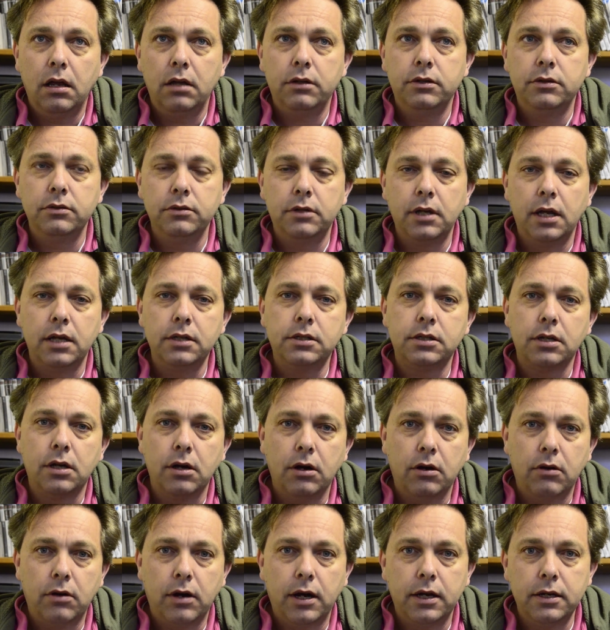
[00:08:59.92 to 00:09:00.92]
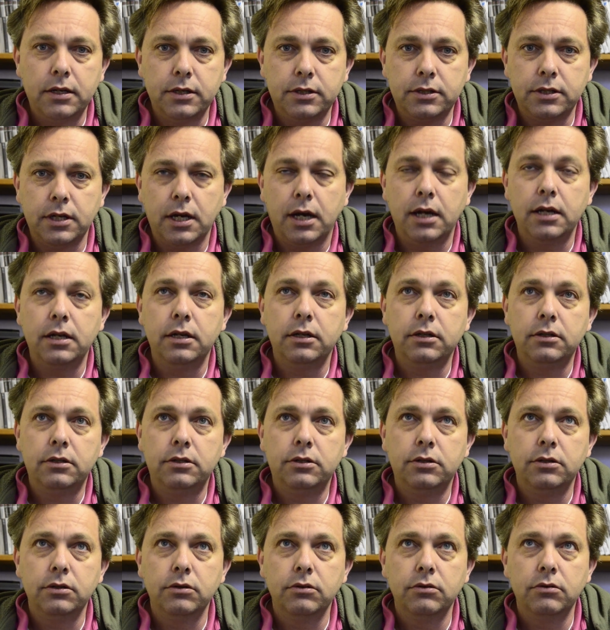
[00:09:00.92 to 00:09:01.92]
2 days ago I decided
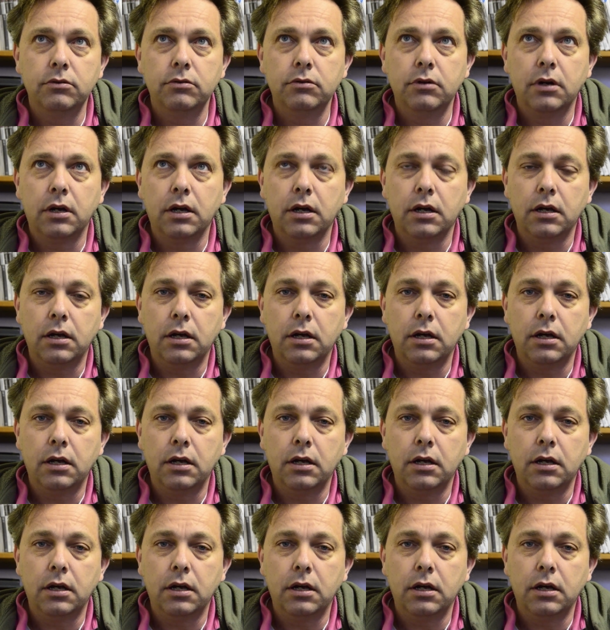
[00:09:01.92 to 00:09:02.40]
to